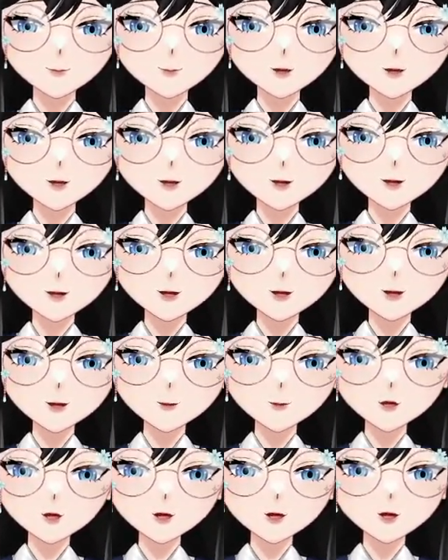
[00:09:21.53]
This might
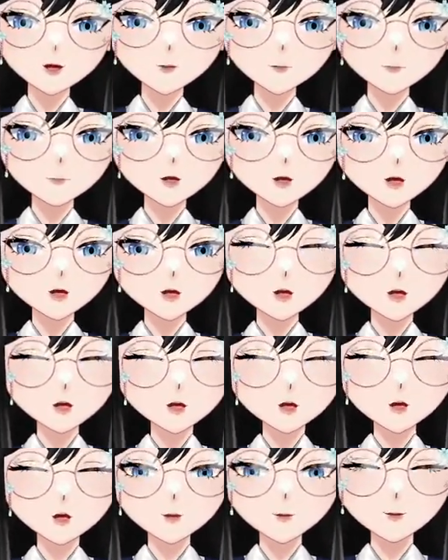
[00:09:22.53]
not be in any
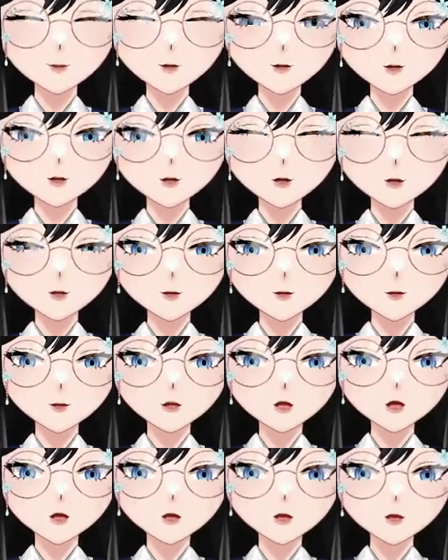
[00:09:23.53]
particular
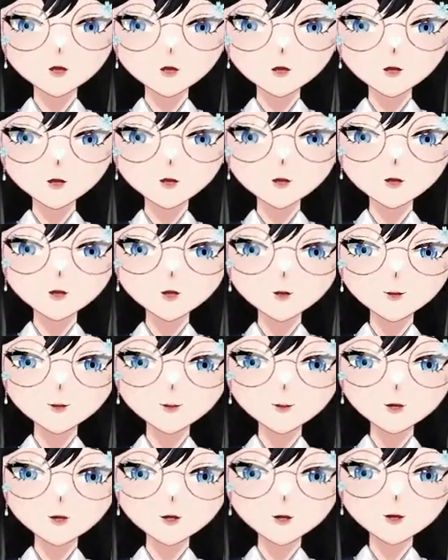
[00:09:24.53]
order. So
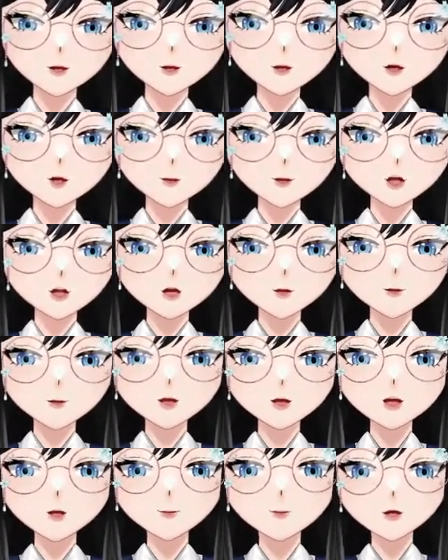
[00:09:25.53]
first, you have the uptake
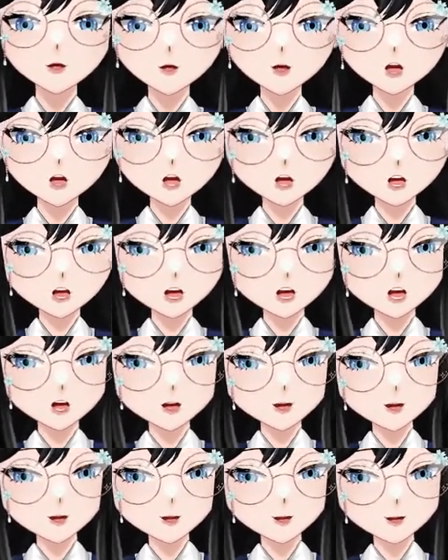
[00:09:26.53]
from the
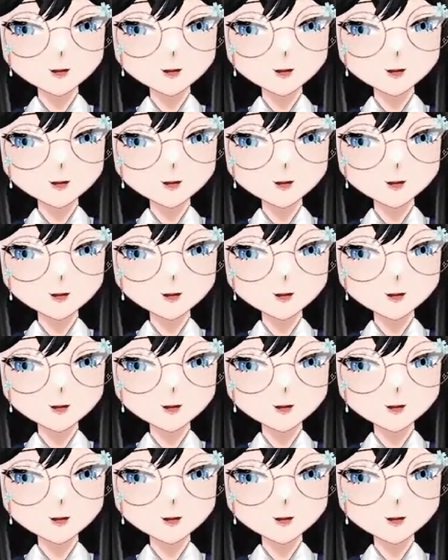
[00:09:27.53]
blood,